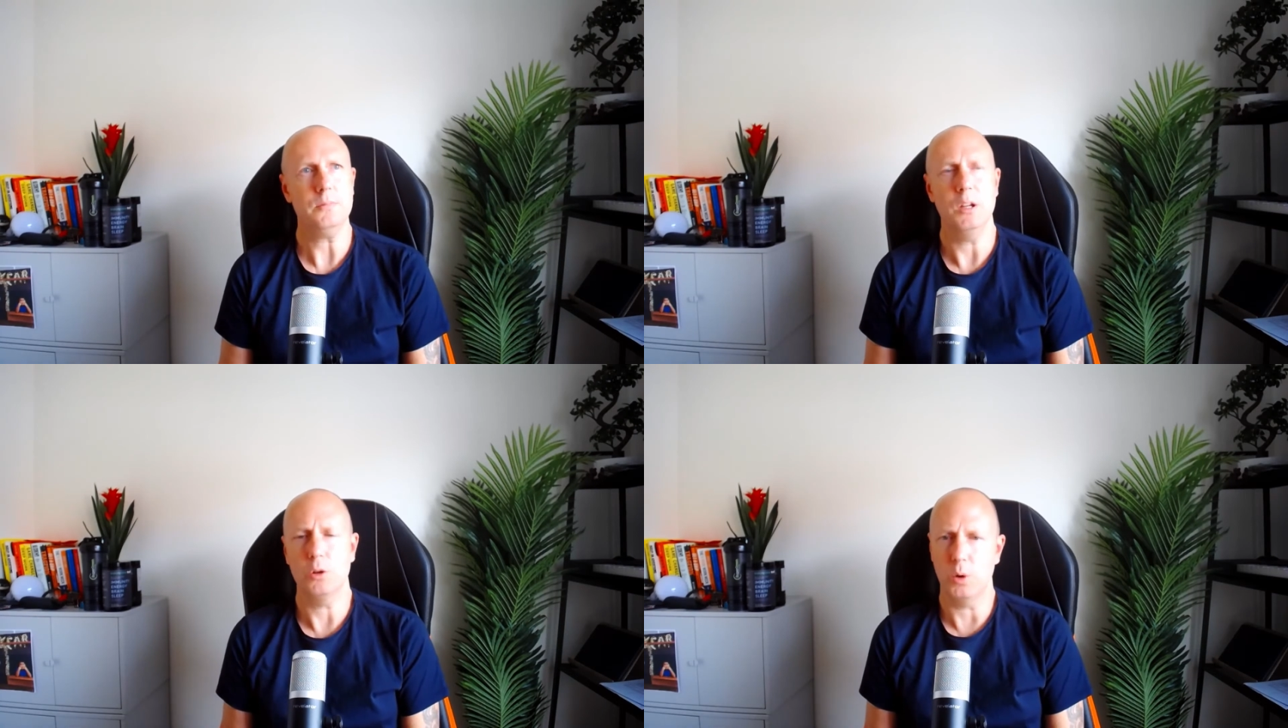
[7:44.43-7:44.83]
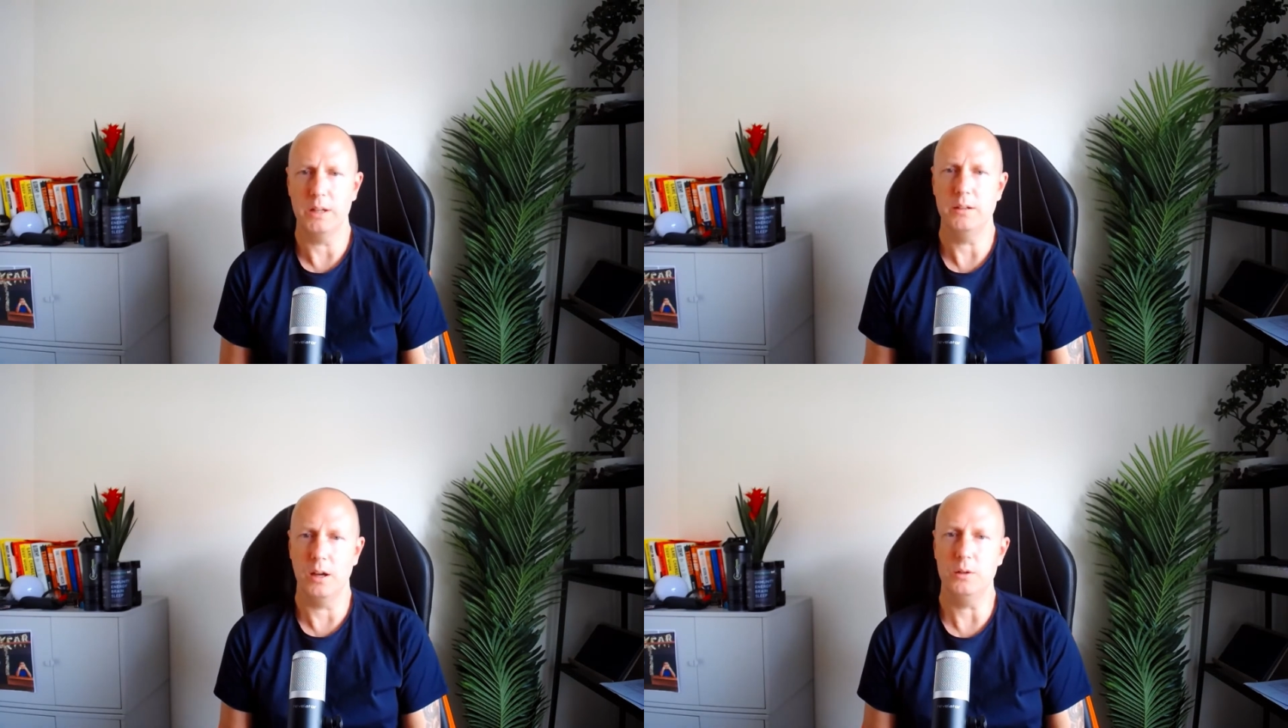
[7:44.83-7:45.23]

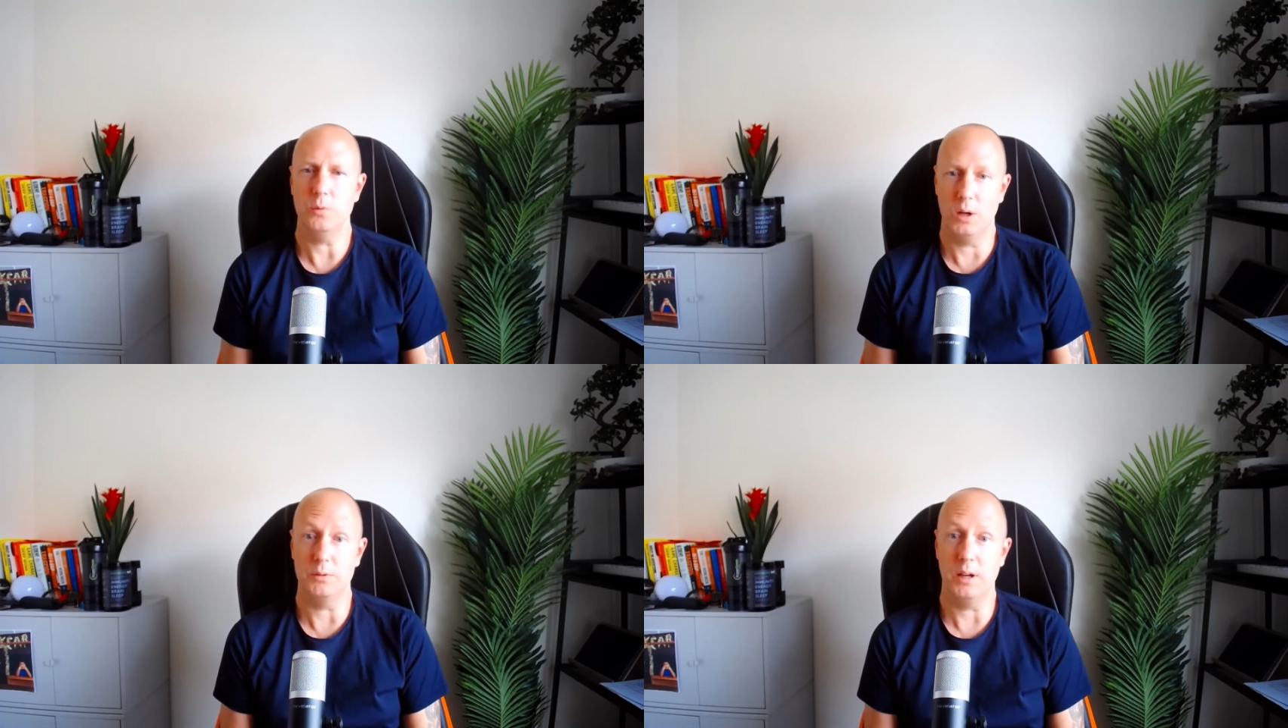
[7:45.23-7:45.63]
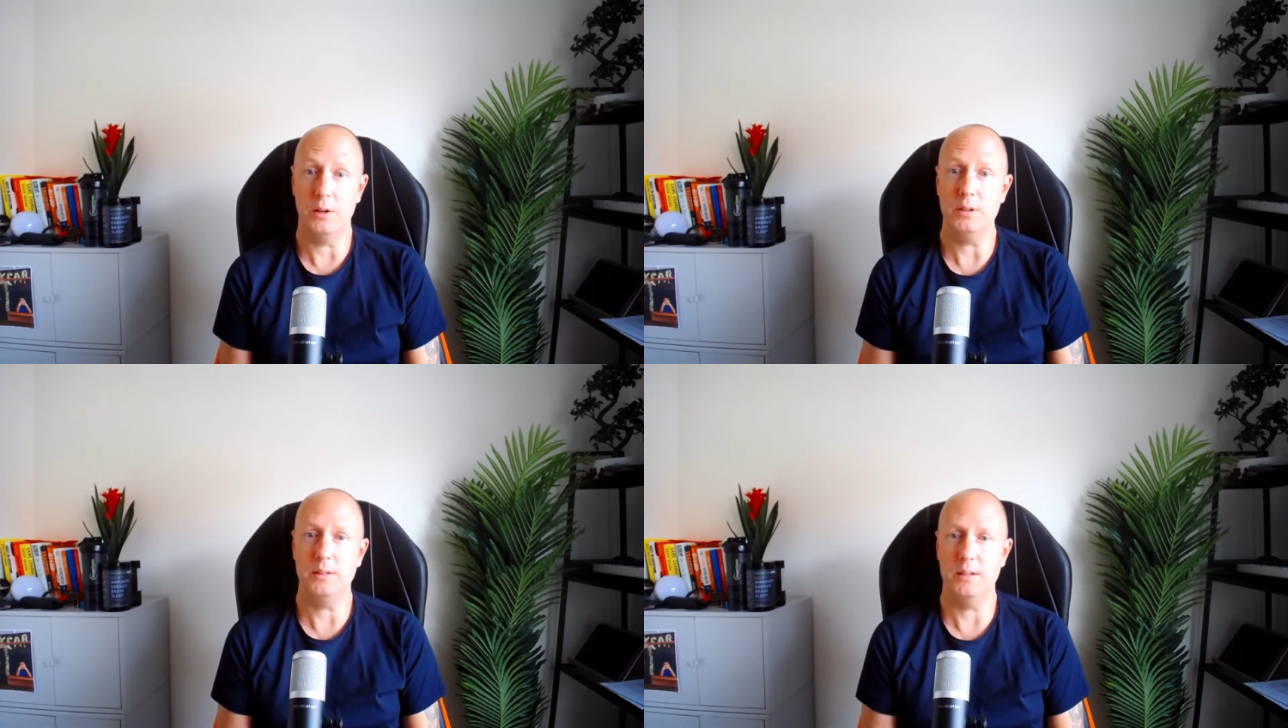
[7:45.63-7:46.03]
quite known, well
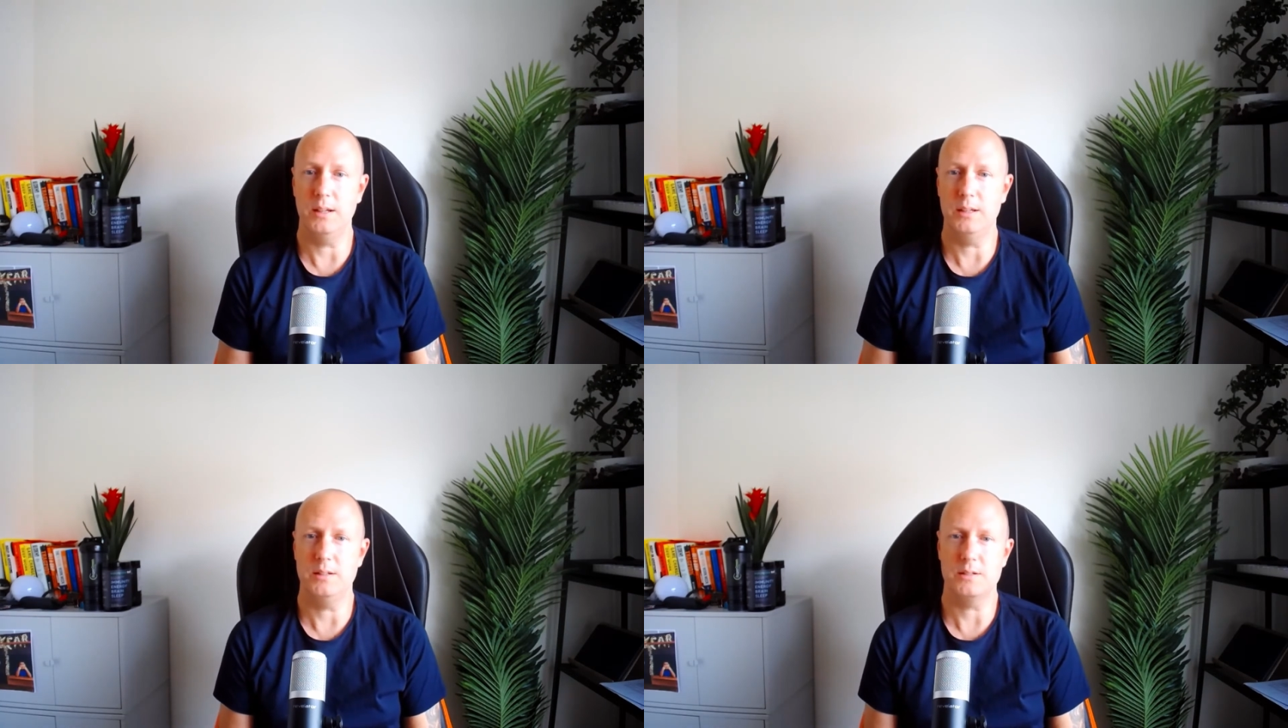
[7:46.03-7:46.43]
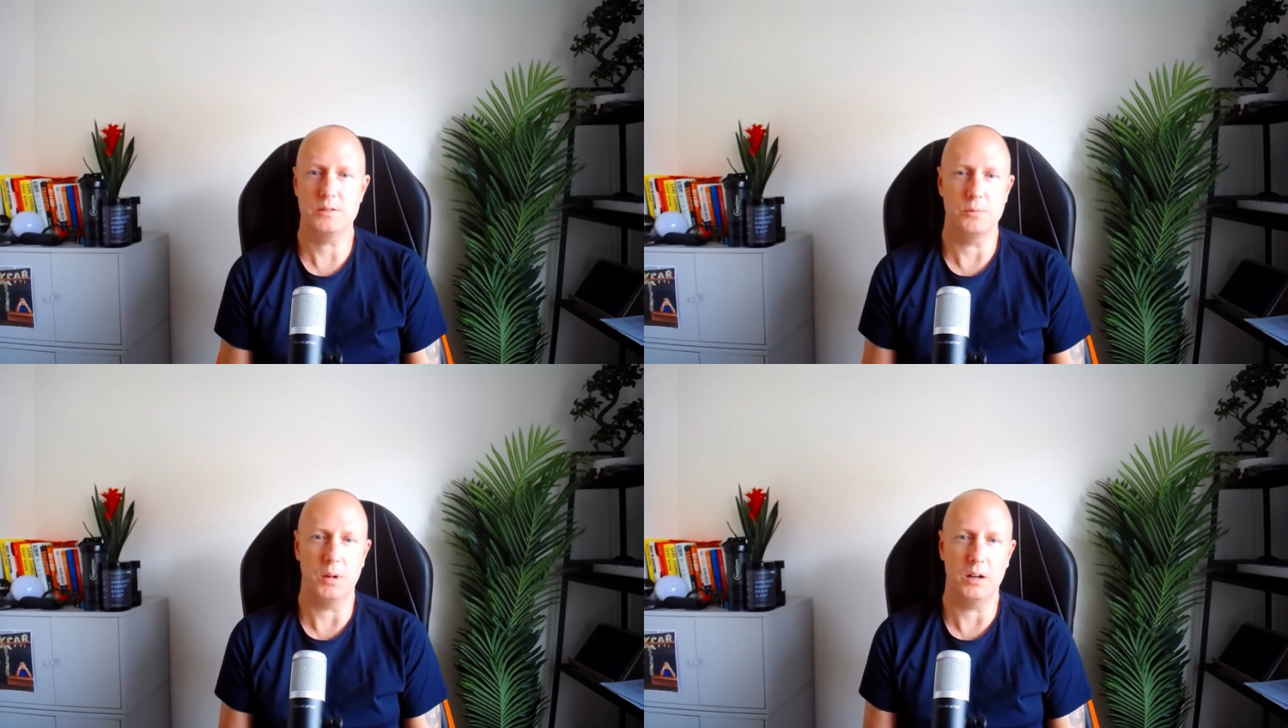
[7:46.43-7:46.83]
known in the
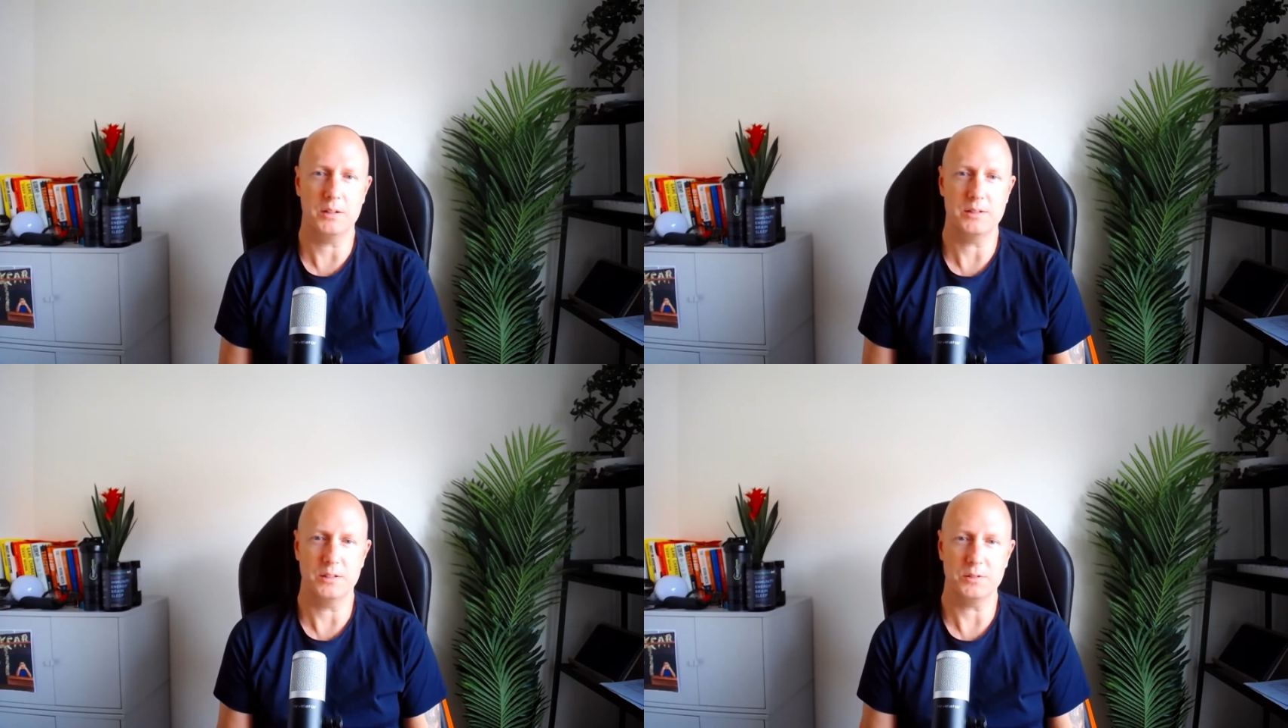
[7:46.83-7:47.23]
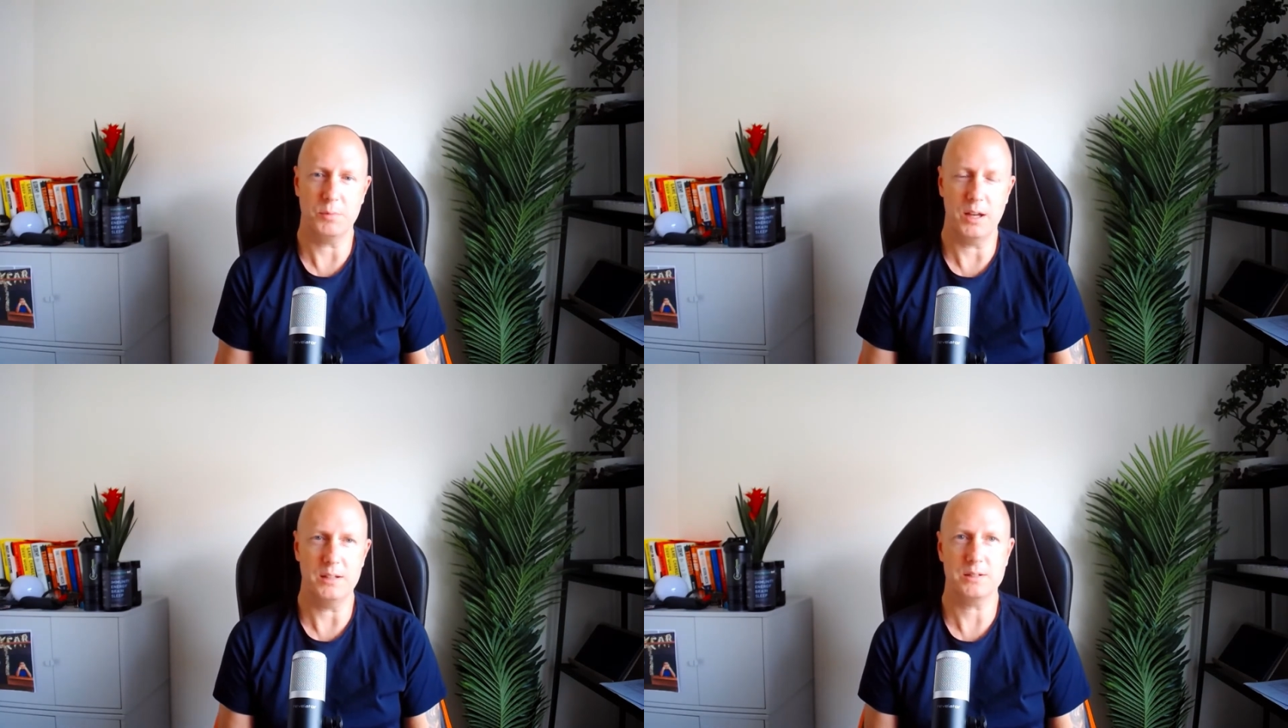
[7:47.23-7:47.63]
digital marketing
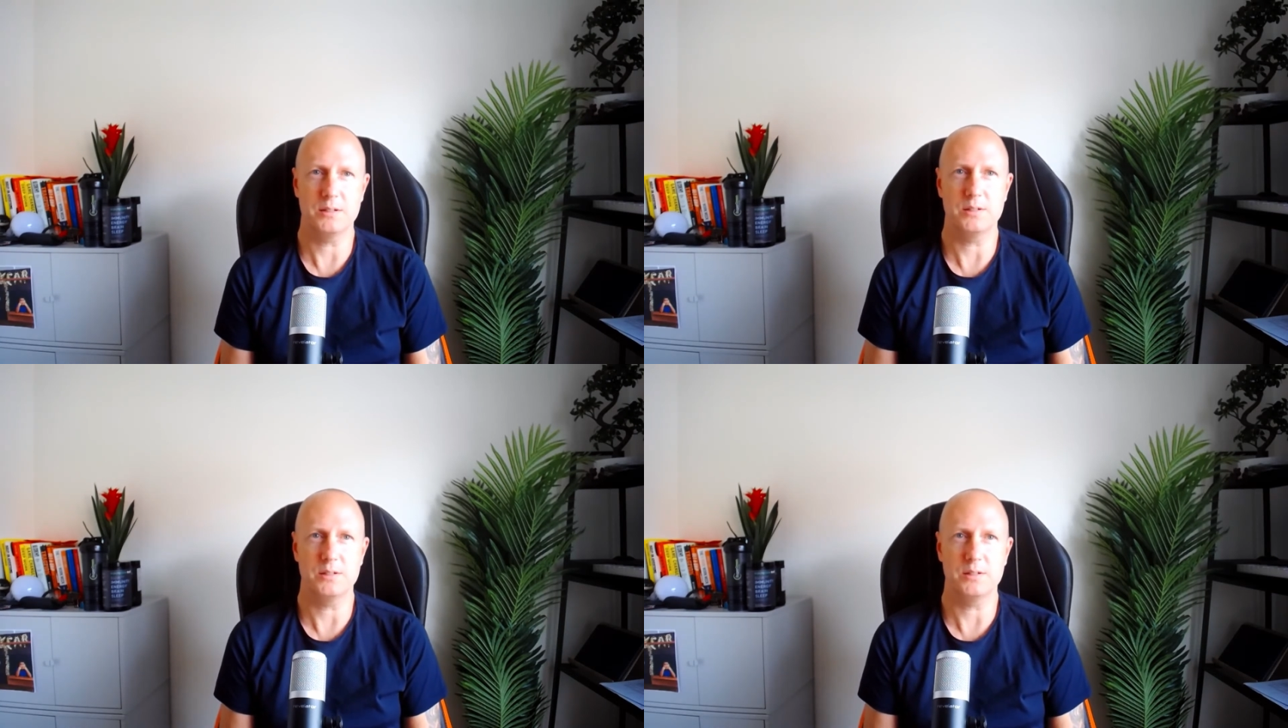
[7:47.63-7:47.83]
space.